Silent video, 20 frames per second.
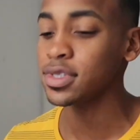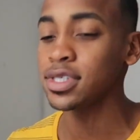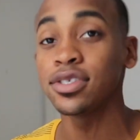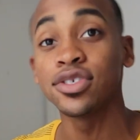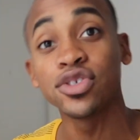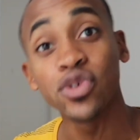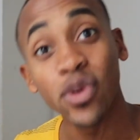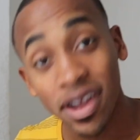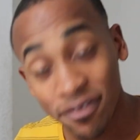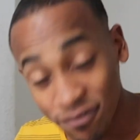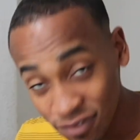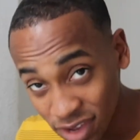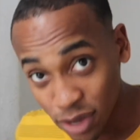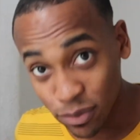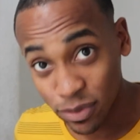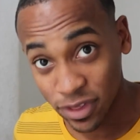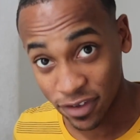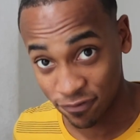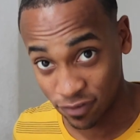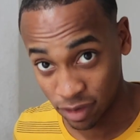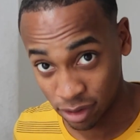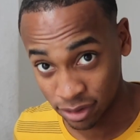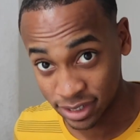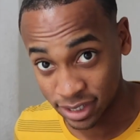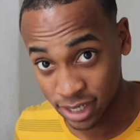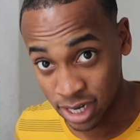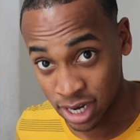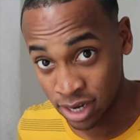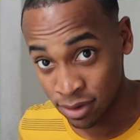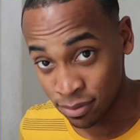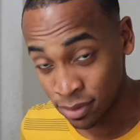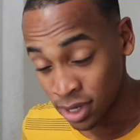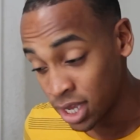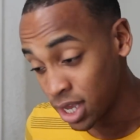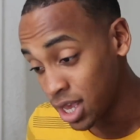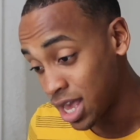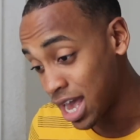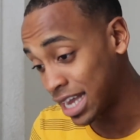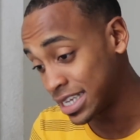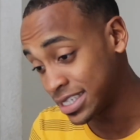So I failed the first time.
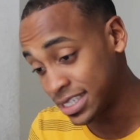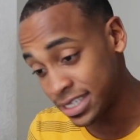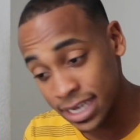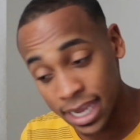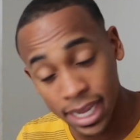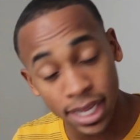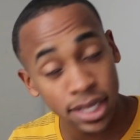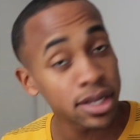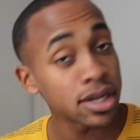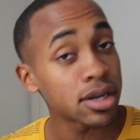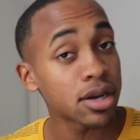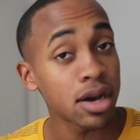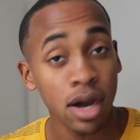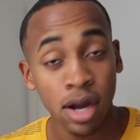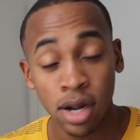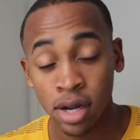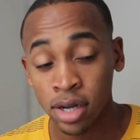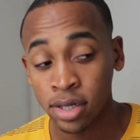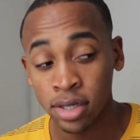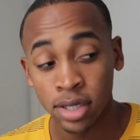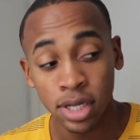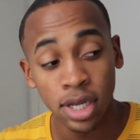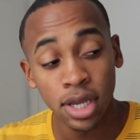I sat in the car,